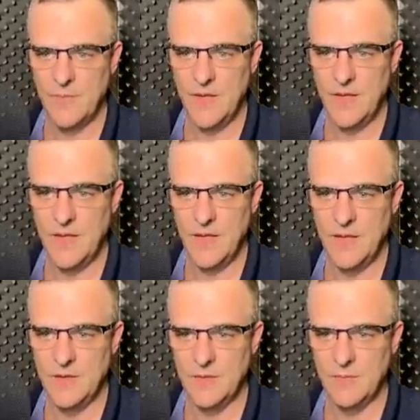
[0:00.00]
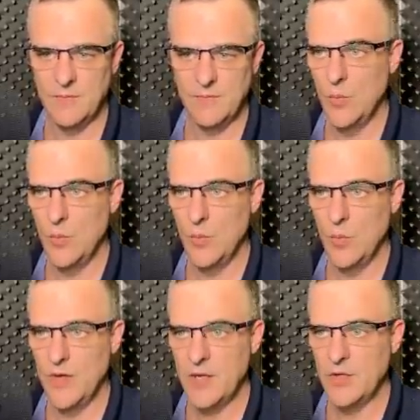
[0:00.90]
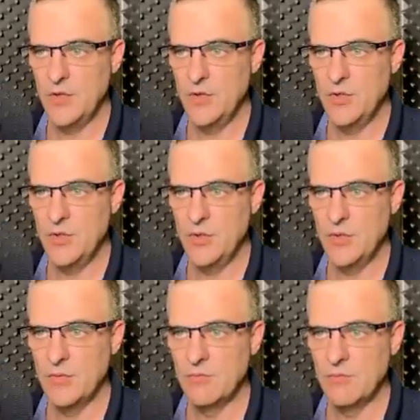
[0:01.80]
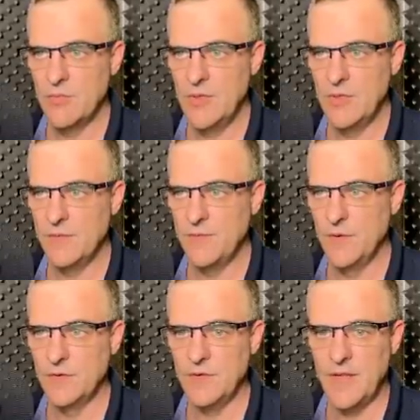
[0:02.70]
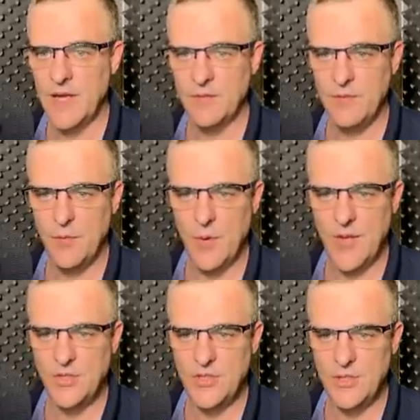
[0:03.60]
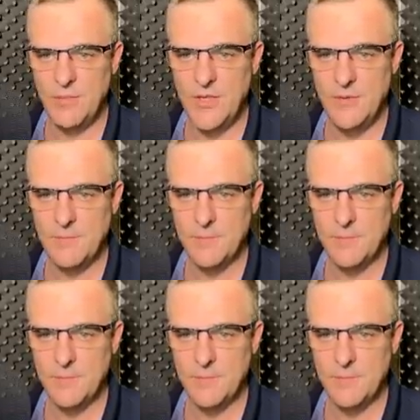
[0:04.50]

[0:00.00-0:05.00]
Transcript: And what I could do is filter that for HTTP.